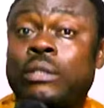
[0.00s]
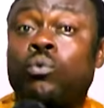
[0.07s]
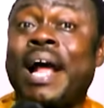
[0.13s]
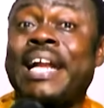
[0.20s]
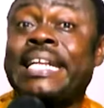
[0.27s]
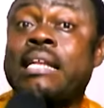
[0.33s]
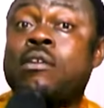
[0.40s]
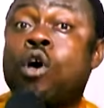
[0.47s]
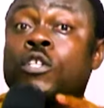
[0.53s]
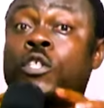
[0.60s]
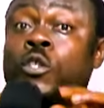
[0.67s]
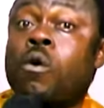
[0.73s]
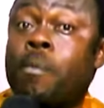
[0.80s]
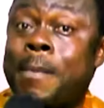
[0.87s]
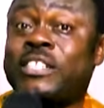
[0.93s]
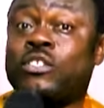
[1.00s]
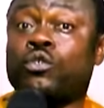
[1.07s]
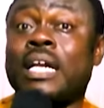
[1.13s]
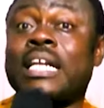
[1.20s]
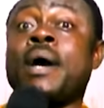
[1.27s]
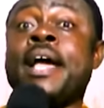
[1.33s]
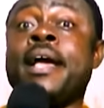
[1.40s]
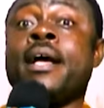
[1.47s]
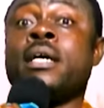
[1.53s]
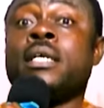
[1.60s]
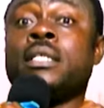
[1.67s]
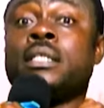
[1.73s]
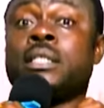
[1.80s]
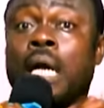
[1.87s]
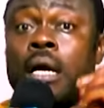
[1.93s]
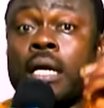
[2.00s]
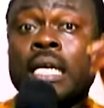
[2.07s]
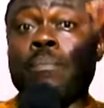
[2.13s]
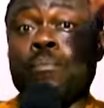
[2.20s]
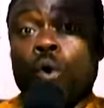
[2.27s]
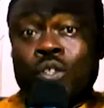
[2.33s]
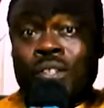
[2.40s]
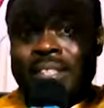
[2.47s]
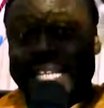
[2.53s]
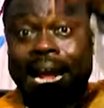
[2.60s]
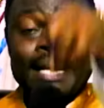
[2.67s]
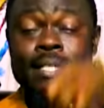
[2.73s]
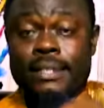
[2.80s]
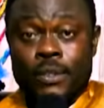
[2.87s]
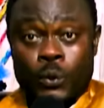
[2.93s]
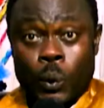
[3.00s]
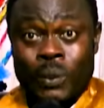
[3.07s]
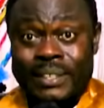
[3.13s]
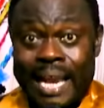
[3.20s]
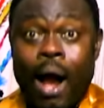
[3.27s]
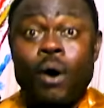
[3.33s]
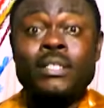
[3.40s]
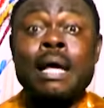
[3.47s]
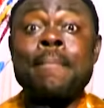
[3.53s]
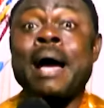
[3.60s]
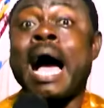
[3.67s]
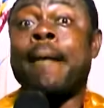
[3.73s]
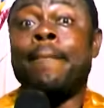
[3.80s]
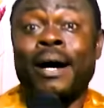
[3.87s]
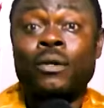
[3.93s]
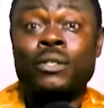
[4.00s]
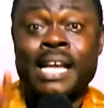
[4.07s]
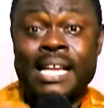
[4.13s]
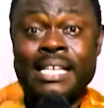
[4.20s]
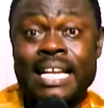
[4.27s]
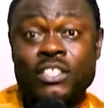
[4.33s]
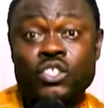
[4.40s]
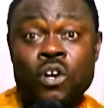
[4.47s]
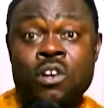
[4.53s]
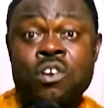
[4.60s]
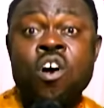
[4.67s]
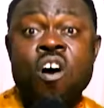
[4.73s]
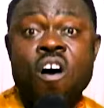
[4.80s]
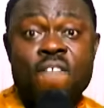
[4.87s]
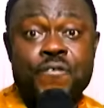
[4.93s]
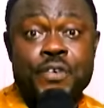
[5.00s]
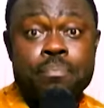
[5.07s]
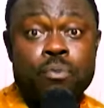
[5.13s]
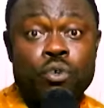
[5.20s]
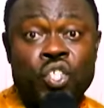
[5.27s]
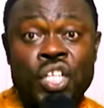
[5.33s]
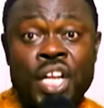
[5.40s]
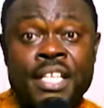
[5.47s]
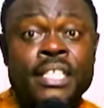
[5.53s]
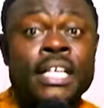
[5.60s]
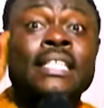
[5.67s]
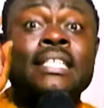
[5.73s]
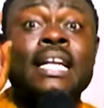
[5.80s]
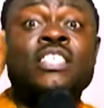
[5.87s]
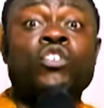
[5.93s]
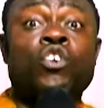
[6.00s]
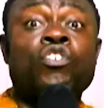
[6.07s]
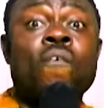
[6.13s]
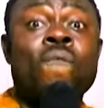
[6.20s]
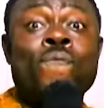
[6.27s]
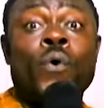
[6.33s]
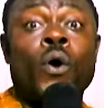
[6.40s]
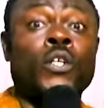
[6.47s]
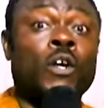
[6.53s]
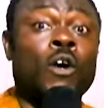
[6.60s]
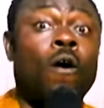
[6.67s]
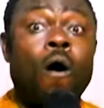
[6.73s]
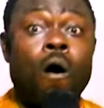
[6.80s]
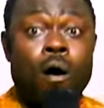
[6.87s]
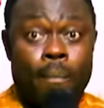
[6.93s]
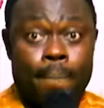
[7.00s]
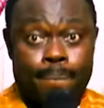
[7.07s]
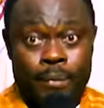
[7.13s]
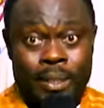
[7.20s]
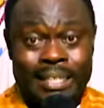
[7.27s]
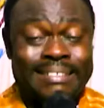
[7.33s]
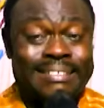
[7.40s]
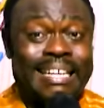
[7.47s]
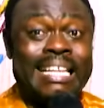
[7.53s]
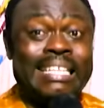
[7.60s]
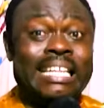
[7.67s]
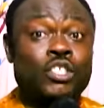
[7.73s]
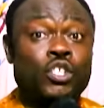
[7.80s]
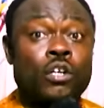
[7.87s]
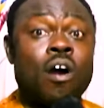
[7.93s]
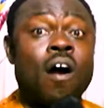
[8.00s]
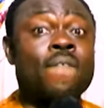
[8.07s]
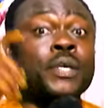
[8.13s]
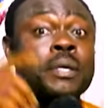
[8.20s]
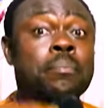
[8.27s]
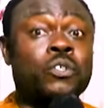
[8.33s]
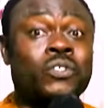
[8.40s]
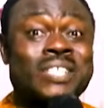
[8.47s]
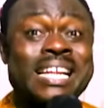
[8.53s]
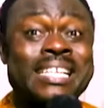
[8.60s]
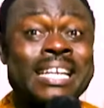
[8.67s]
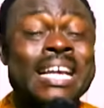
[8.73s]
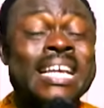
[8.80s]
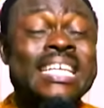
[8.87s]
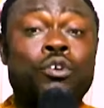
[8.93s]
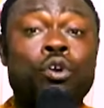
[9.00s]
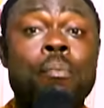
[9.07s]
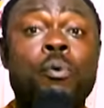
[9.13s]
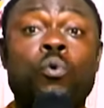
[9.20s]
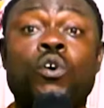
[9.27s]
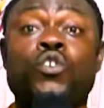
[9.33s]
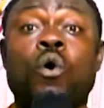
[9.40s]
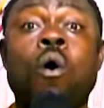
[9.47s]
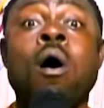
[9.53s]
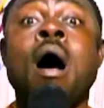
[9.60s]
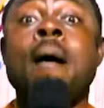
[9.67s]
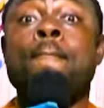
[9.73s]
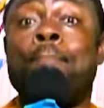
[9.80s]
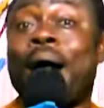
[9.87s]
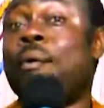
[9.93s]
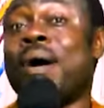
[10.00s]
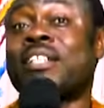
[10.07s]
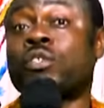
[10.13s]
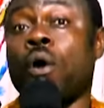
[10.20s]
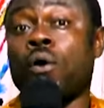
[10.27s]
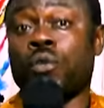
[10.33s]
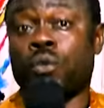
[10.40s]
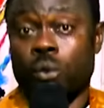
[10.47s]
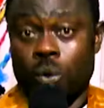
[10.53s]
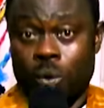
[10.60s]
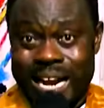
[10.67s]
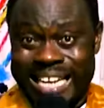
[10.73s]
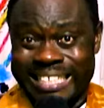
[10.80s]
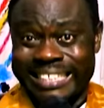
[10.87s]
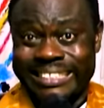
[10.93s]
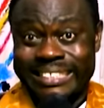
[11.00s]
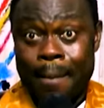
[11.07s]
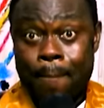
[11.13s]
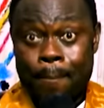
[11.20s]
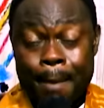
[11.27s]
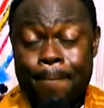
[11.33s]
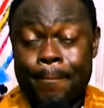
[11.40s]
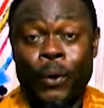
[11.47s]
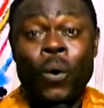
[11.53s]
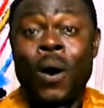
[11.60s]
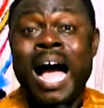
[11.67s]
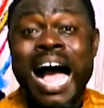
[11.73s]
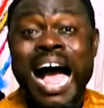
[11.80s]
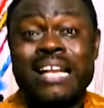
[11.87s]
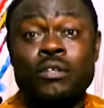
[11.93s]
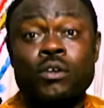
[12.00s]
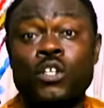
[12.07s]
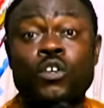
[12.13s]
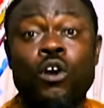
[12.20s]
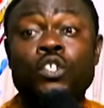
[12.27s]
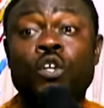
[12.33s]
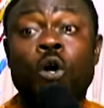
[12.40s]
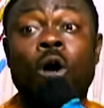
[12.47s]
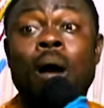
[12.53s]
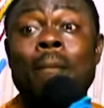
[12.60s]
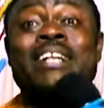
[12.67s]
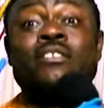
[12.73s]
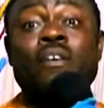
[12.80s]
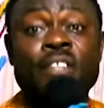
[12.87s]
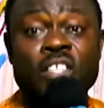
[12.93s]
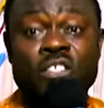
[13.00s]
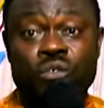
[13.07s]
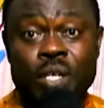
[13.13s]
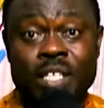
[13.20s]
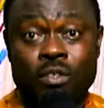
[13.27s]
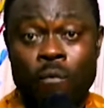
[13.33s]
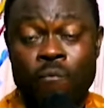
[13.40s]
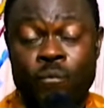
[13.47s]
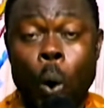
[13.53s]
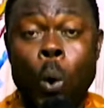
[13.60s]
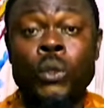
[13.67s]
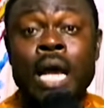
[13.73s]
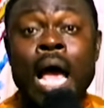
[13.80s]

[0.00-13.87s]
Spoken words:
The Lord took me straight away to Imo State to tell them about the election of Imo State that is going to forthcome. This election of Imo State is going to be what's called power tussle. And I see people are not going to come out of the street to vote,